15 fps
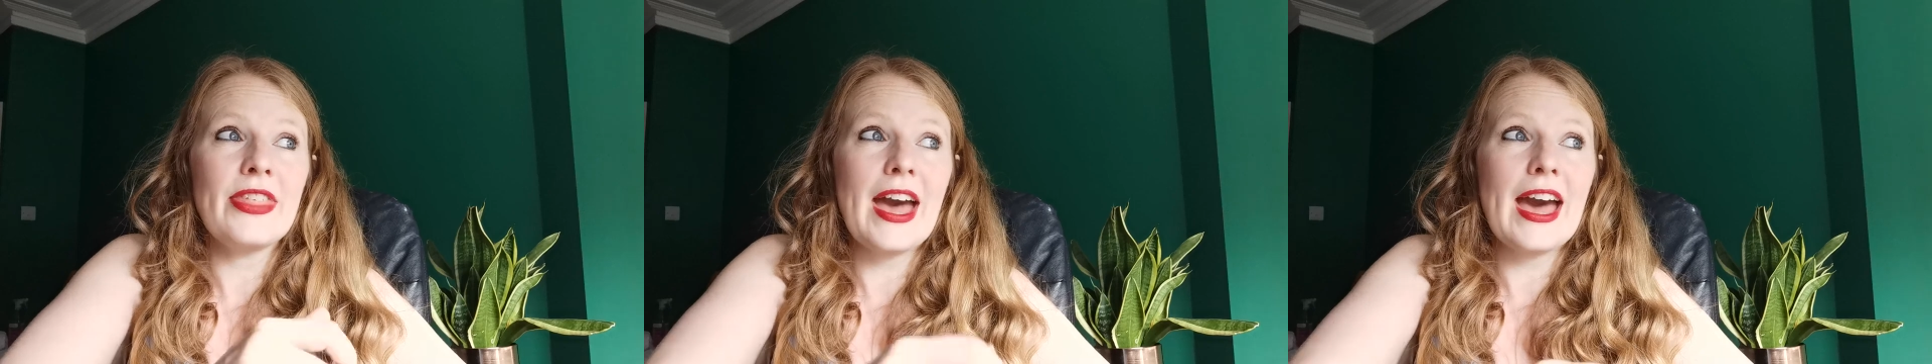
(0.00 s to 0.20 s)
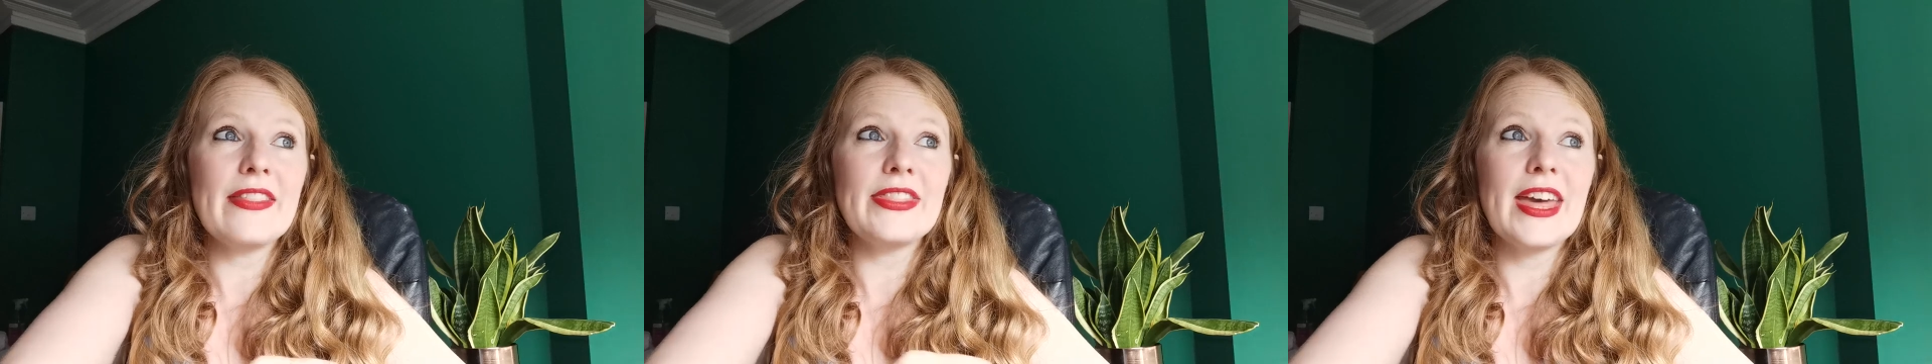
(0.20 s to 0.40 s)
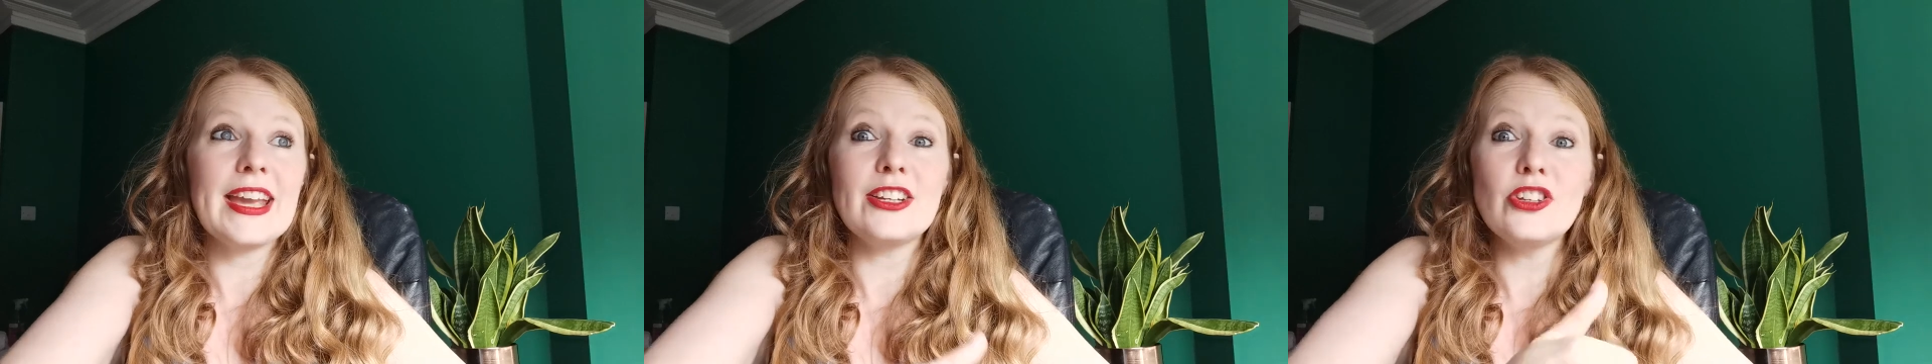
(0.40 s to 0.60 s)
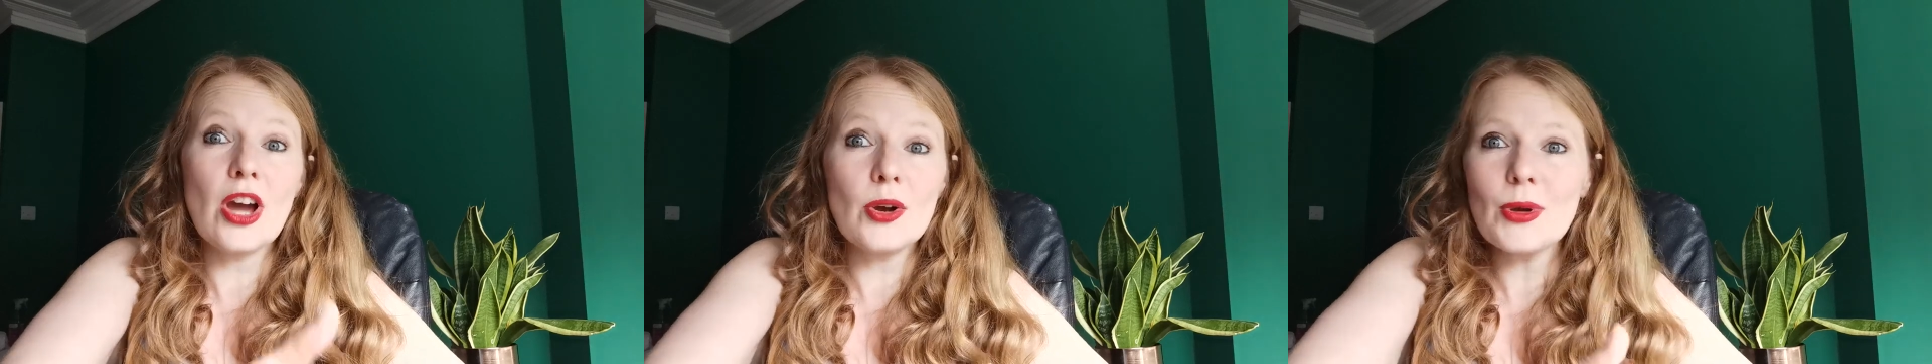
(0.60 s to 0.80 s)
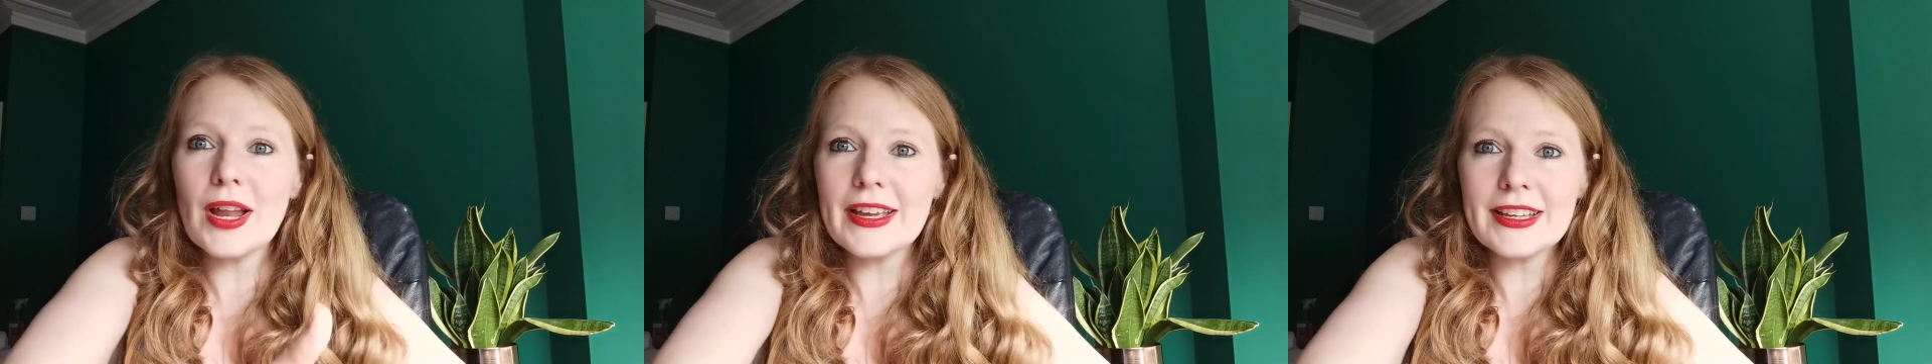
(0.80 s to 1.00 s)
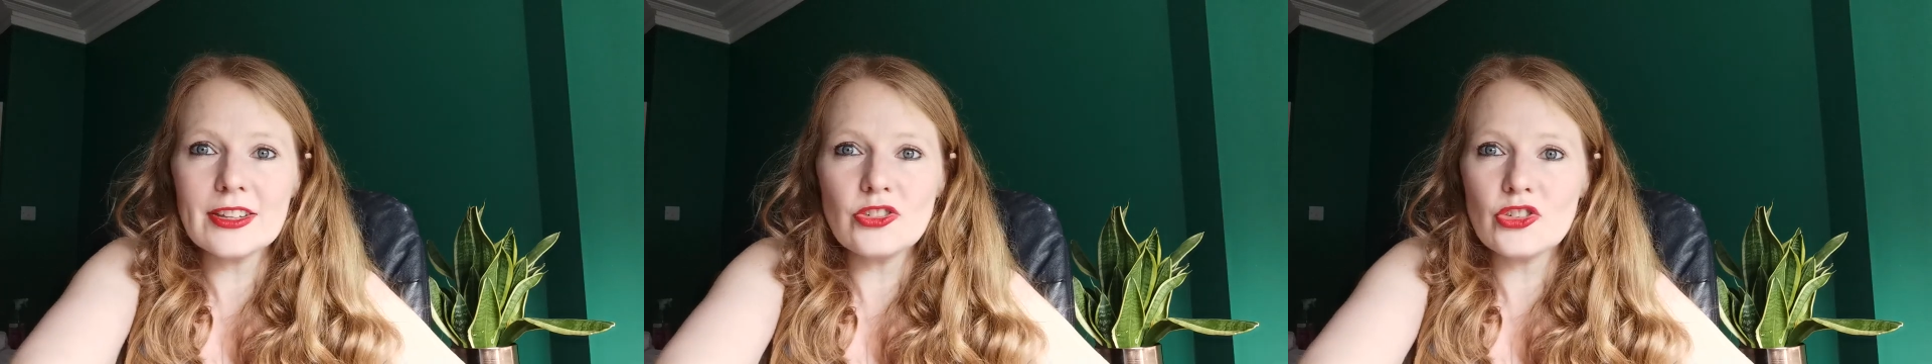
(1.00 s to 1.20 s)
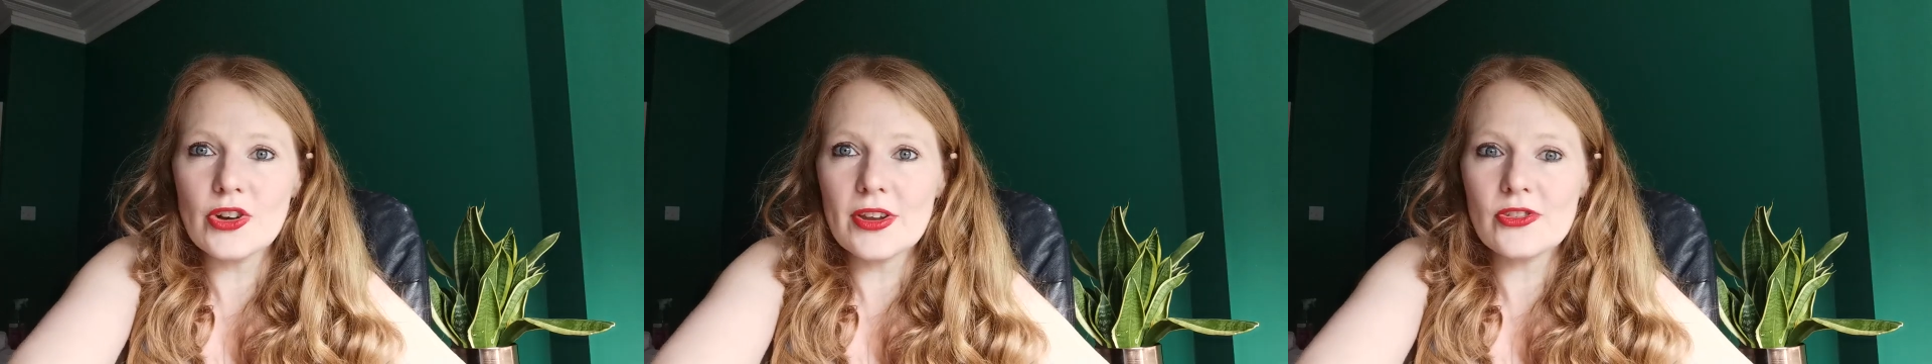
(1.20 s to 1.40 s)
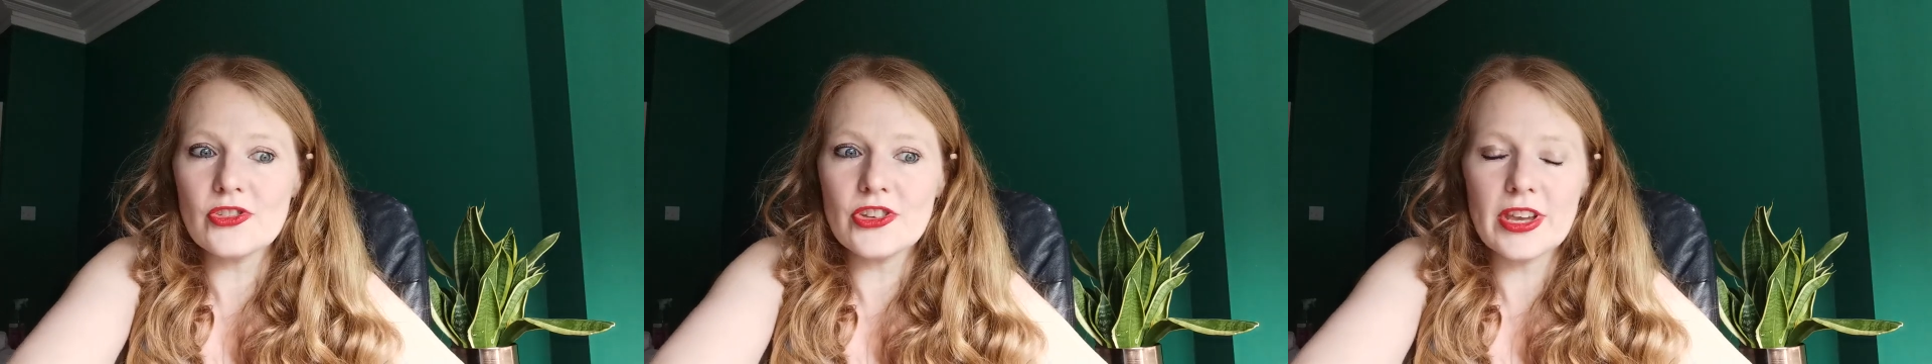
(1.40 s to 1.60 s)
that they know, like, and
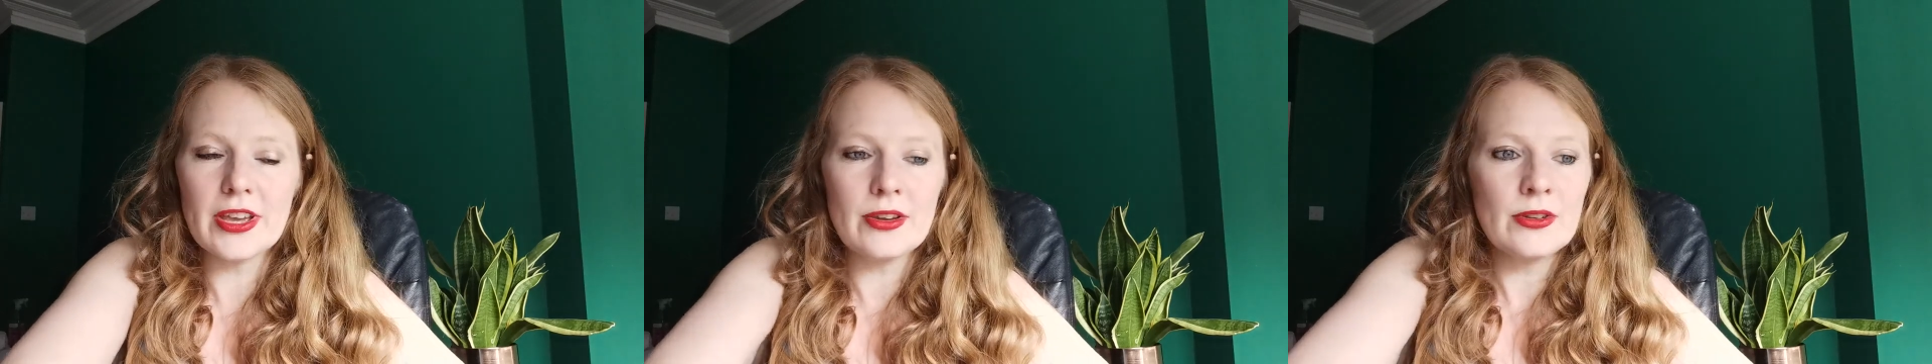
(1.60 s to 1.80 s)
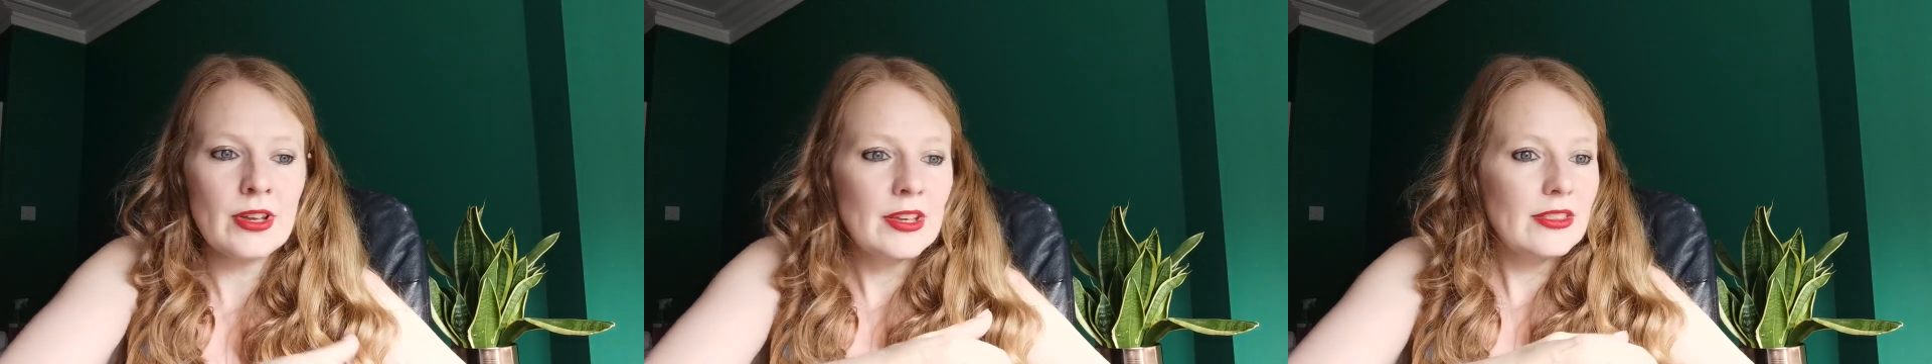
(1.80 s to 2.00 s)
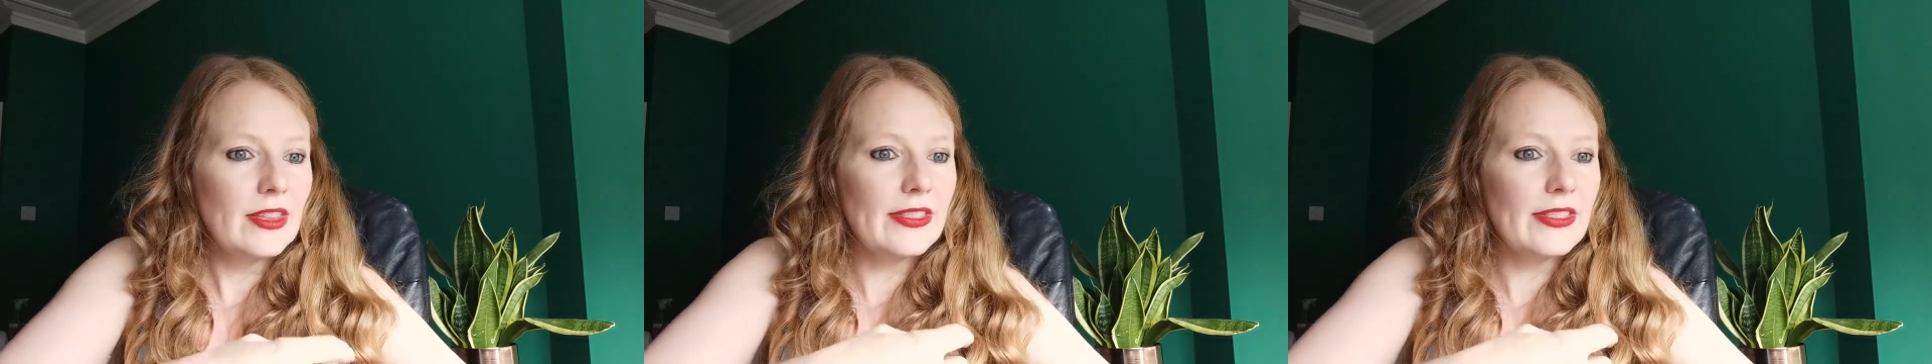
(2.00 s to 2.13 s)
trust you,